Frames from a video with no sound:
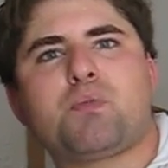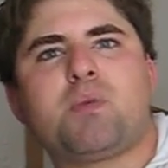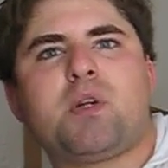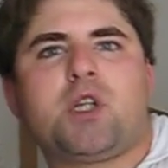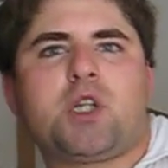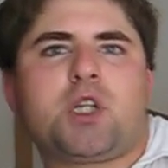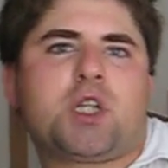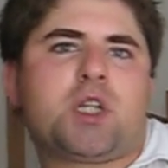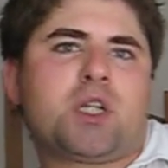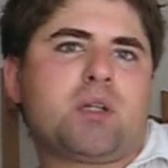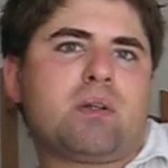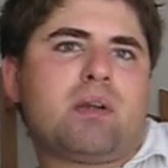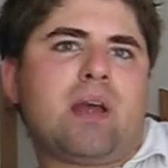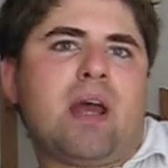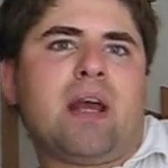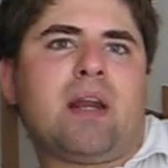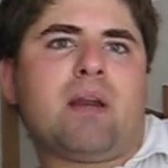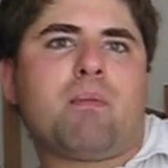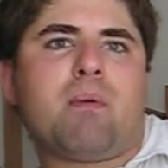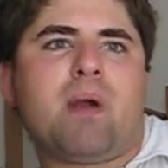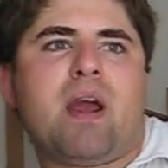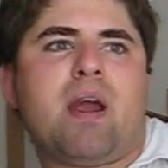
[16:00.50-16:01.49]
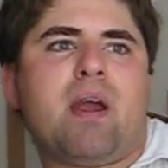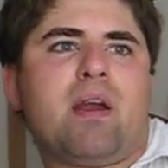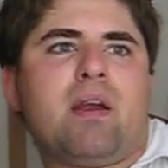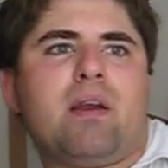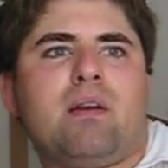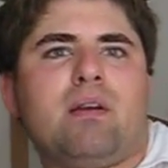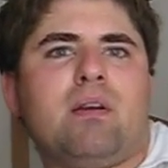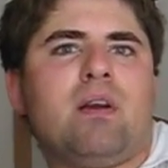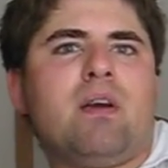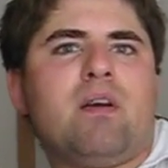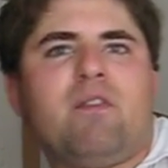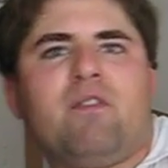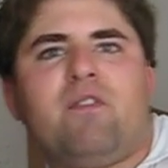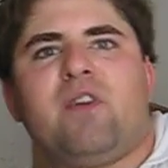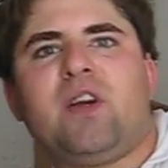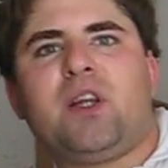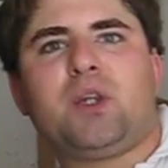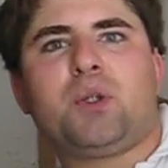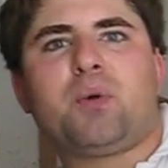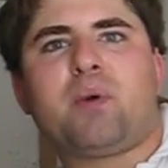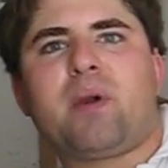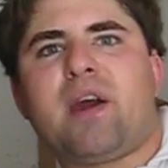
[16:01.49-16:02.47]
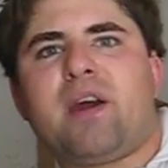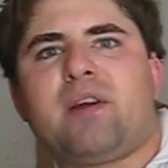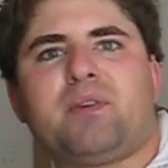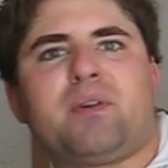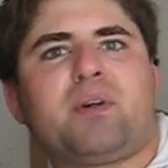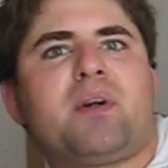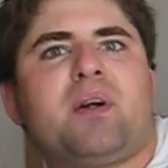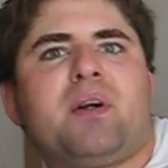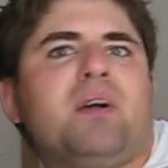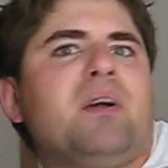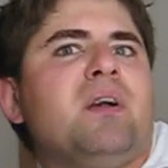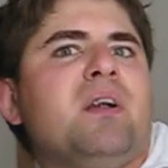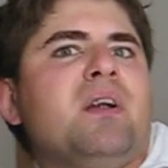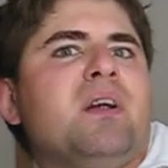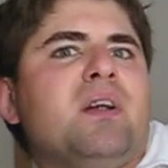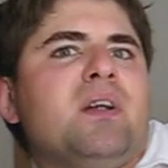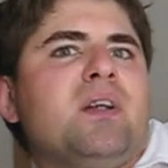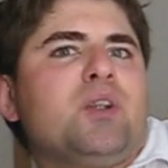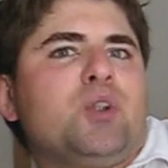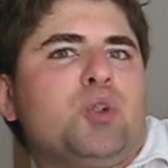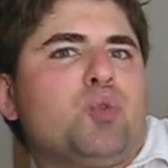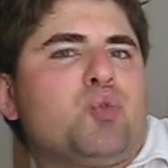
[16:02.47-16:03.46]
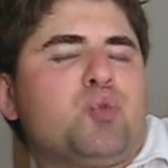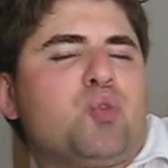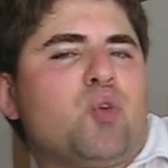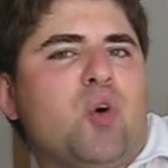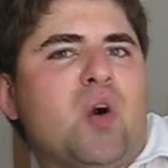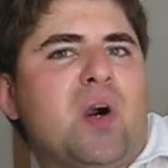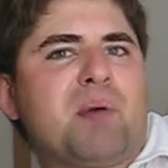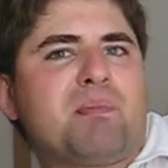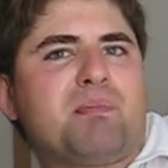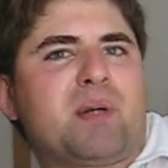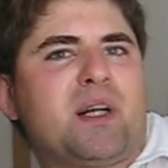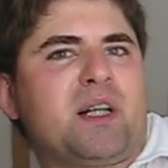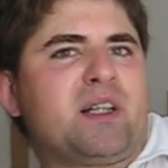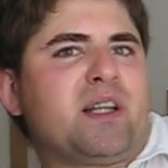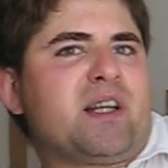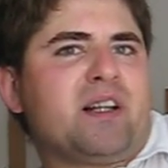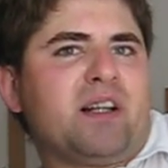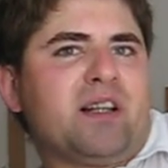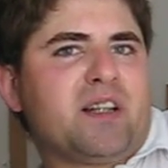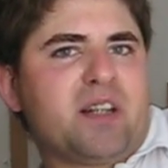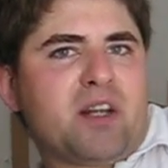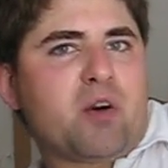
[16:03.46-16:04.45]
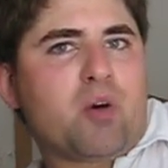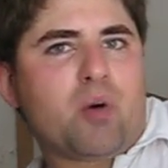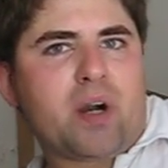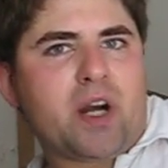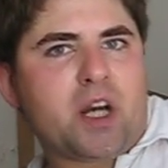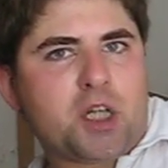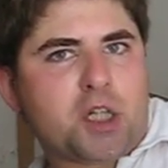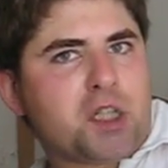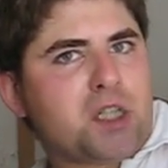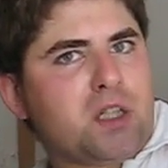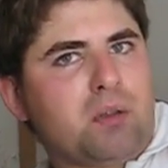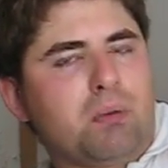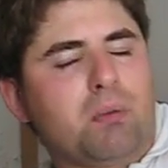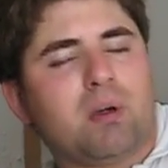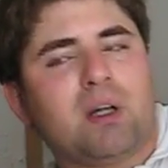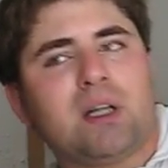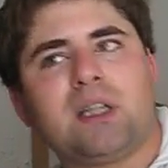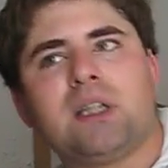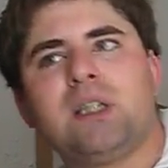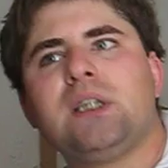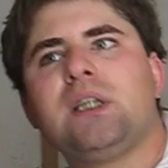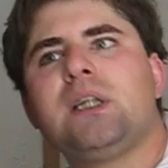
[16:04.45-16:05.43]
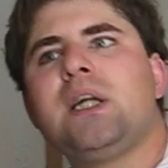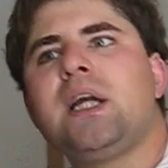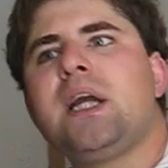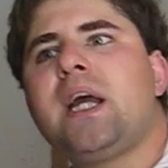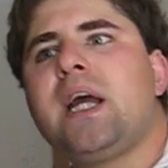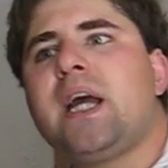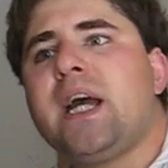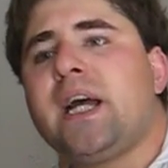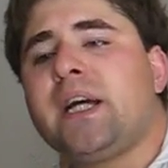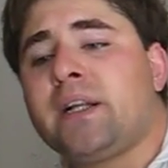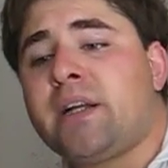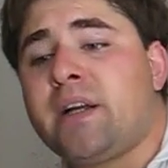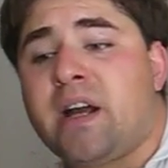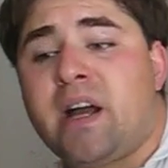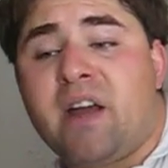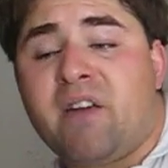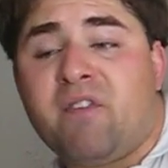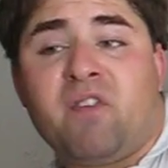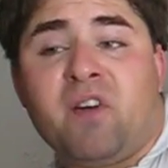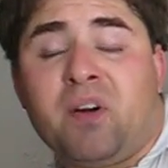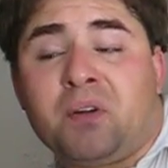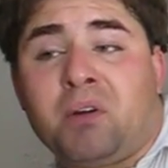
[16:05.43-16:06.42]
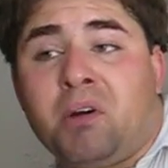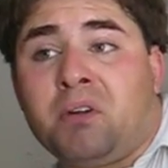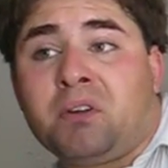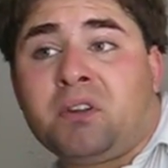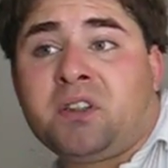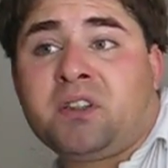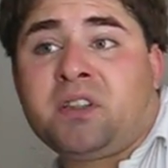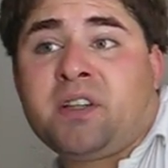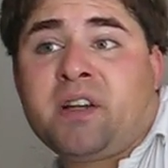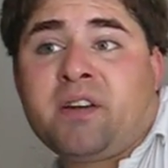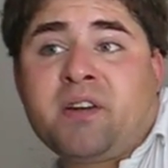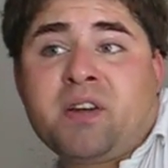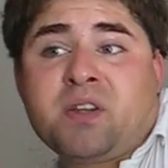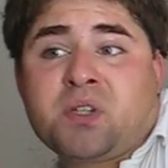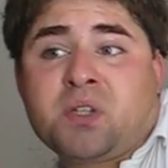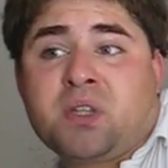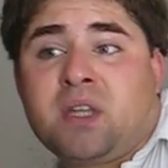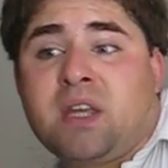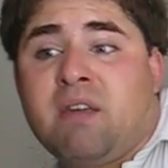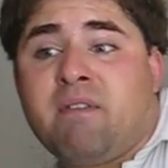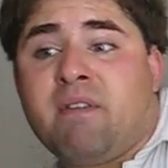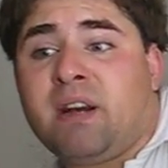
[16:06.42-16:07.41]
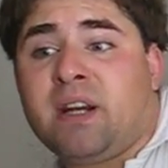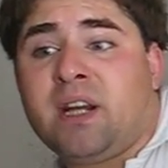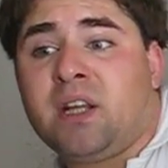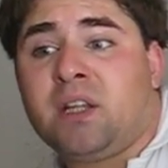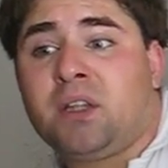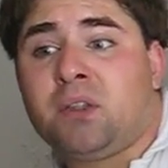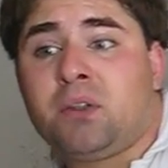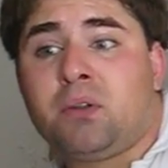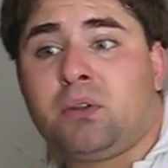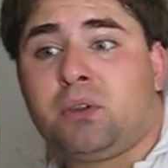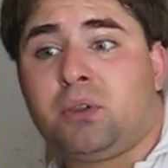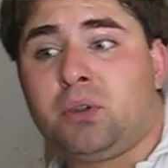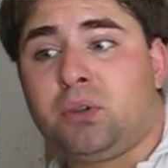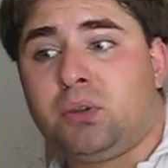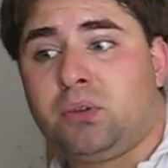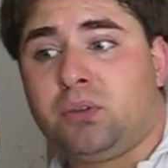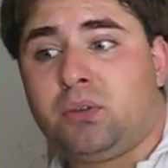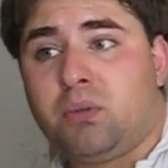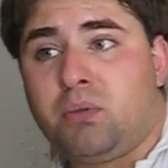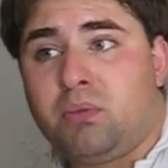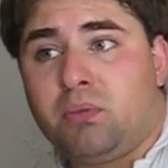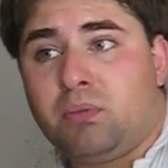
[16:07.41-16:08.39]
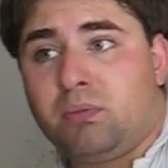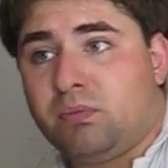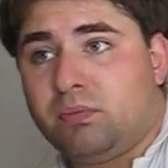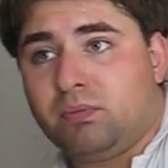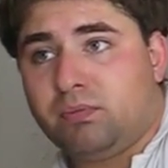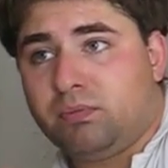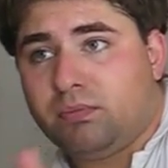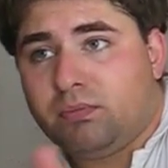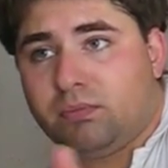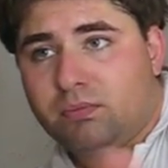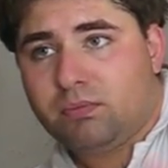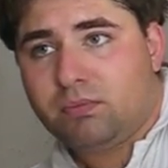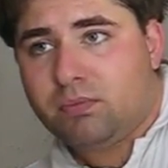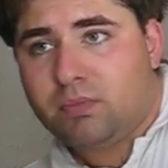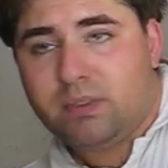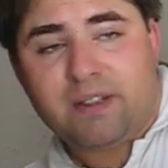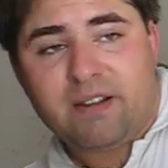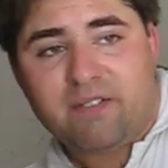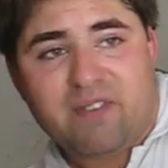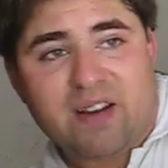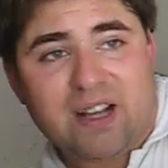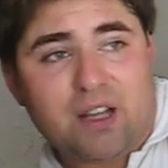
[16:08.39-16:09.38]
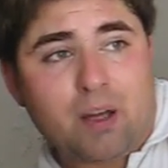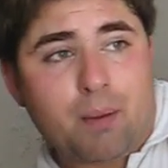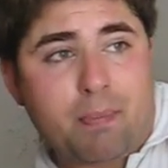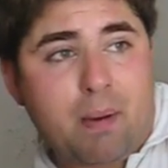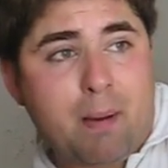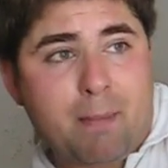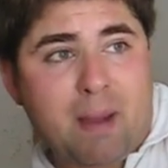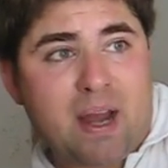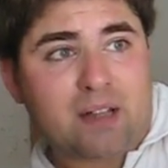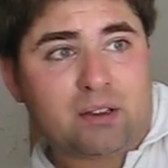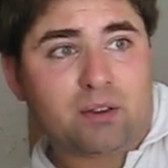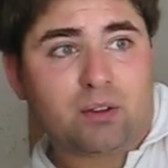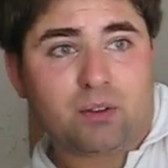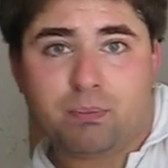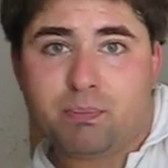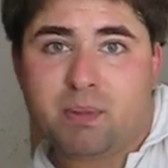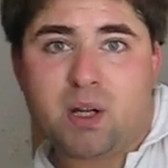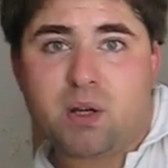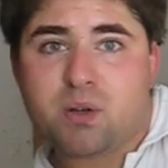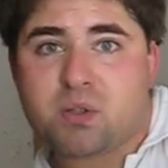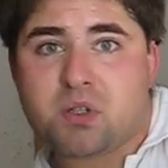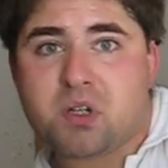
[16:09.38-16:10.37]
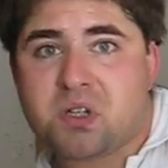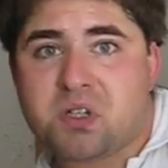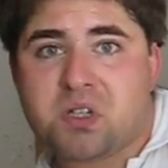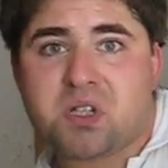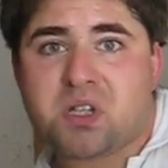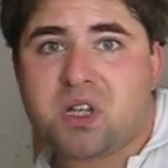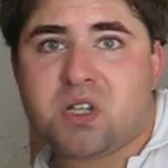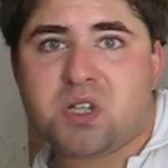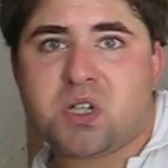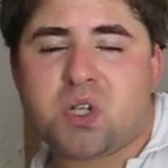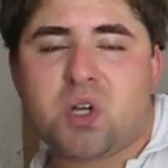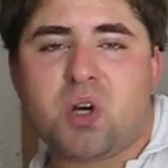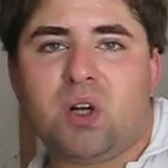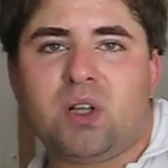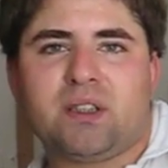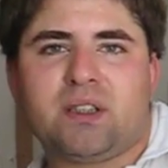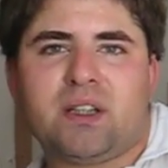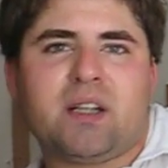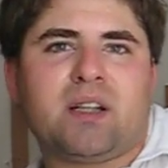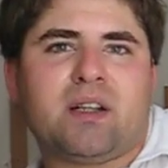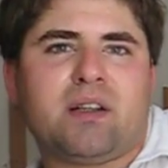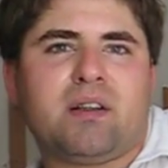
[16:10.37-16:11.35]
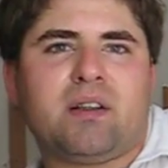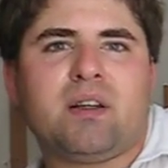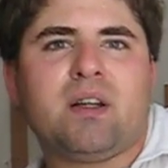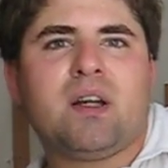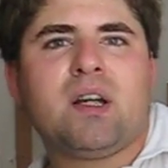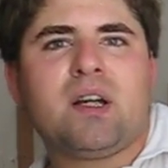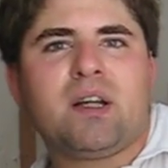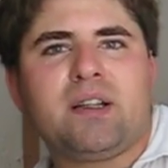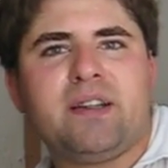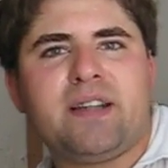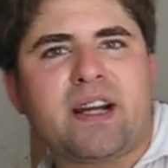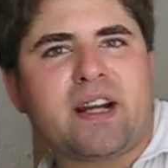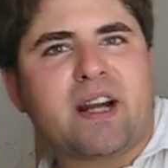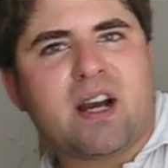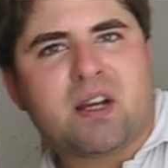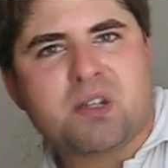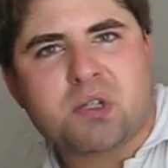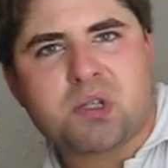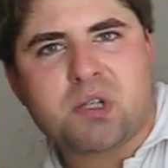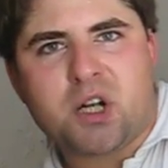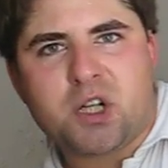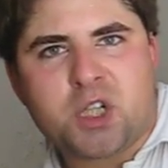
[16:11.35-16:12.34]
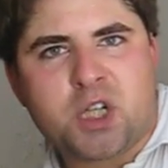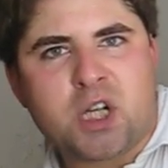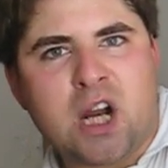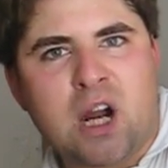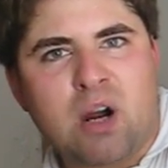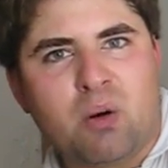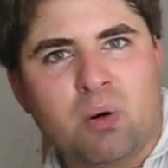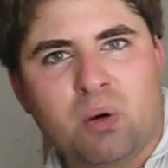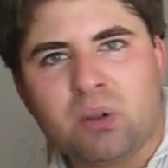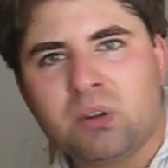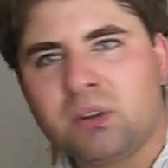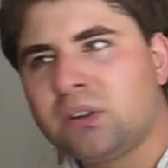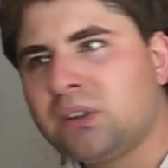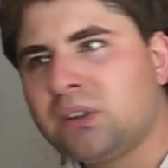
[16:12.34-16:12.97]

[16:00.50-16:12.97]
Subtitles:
which anyway fit together to form practically the original one. And I found out that there isn't even need to develop a method, because it's called the Decasteljow